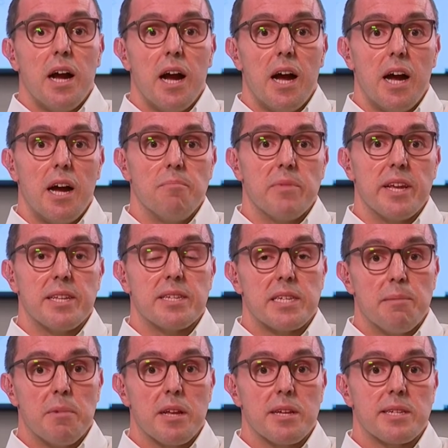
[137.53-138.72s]
It's
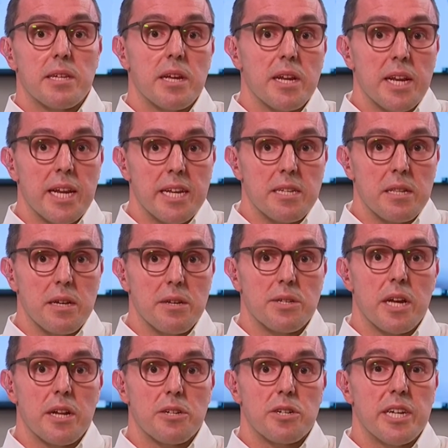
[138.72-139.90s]
similar certainly to those
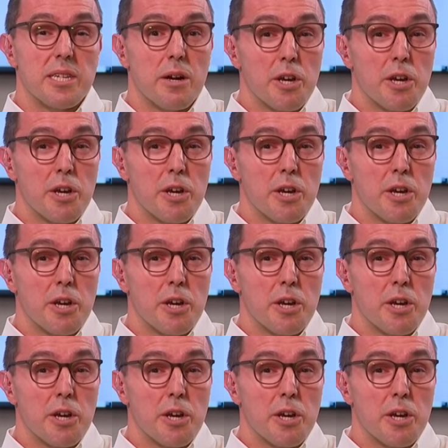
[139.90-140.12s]
countries,